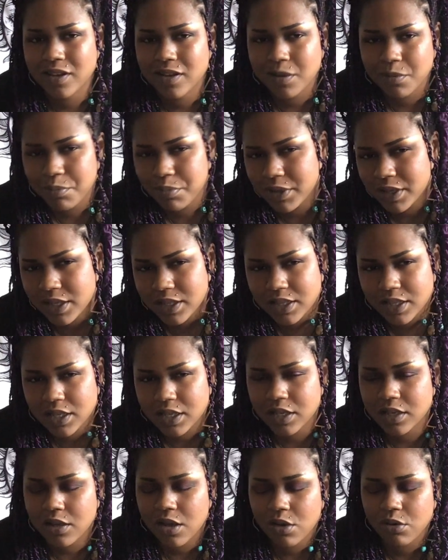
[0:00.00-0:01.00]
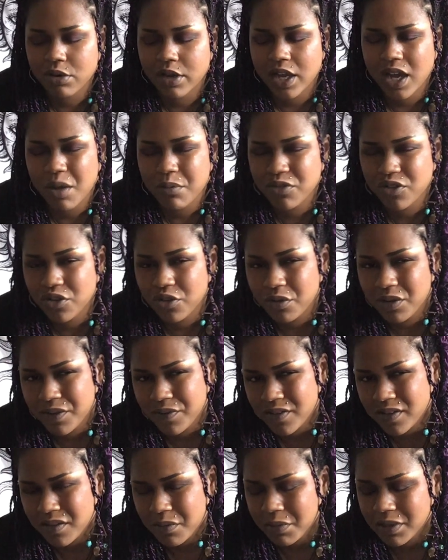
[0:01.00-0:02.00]
completely owning up to,
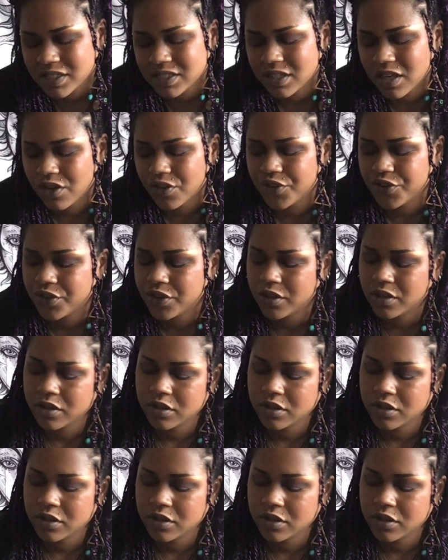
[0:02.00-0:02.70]
even to myself.